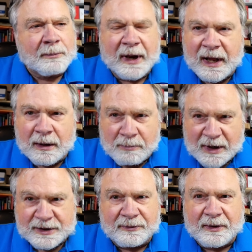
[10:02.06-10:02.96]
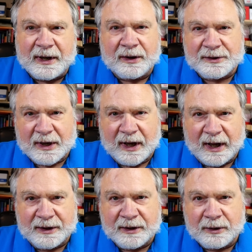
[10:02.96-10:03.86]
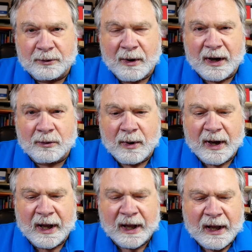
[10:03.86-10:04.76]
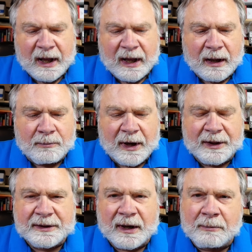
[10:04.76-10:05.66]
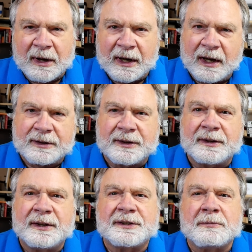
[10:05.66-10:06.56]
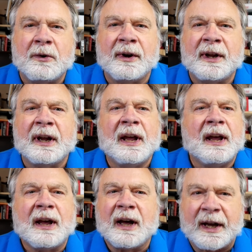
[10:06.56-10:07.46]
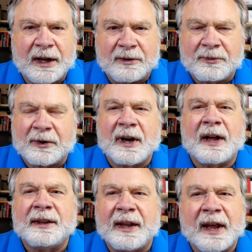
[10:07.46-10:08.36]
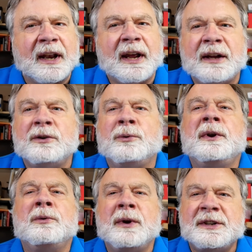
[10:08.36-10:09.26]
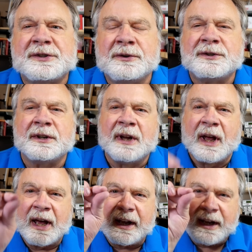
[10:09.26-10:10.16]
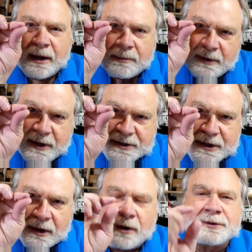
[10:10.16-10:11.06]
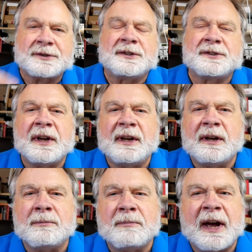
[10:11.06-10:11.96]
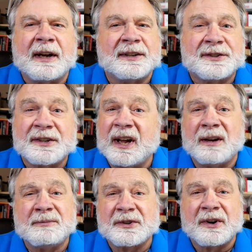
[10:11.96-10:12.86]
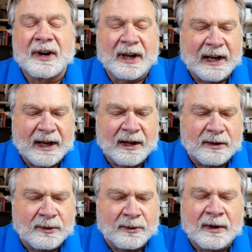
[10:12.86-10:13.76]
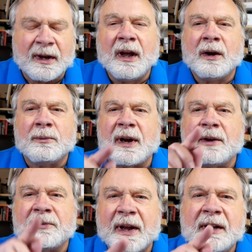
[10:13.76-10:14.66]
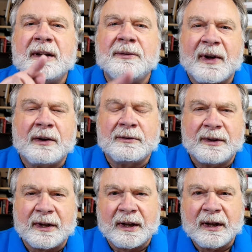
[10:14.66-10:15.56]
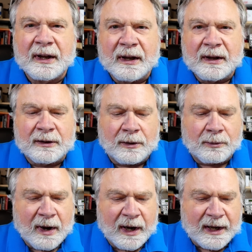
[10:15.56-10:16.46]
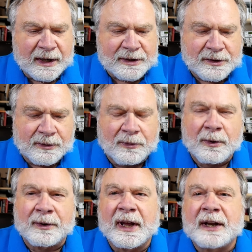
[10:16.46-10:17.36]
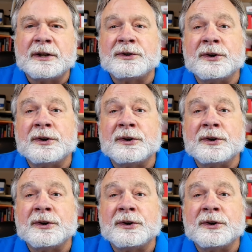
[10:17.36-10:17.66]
but I had a bunch of videos I had to do right away. And by the time I got to this morning, I had forgotten that, had to re-research it. I came this close to sending it back and saying, I'm sorry, I can't do it, when I finally found the right answer for that. And it